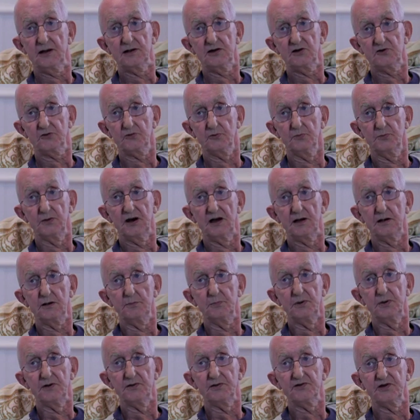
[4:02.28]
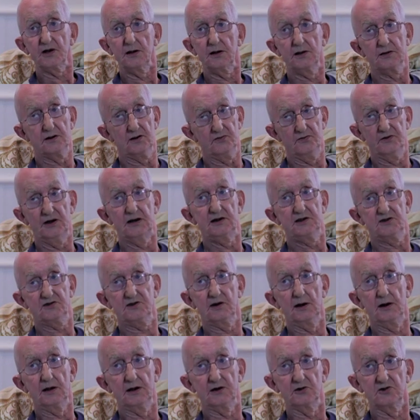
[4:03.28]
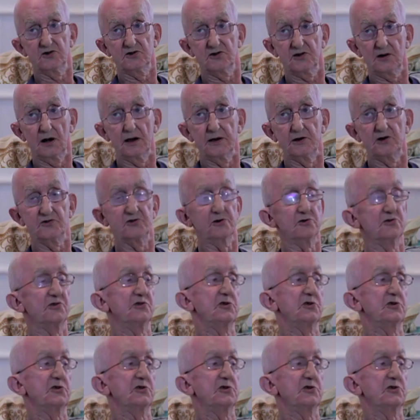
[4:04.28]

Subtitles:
from neighbours under vice legislation. So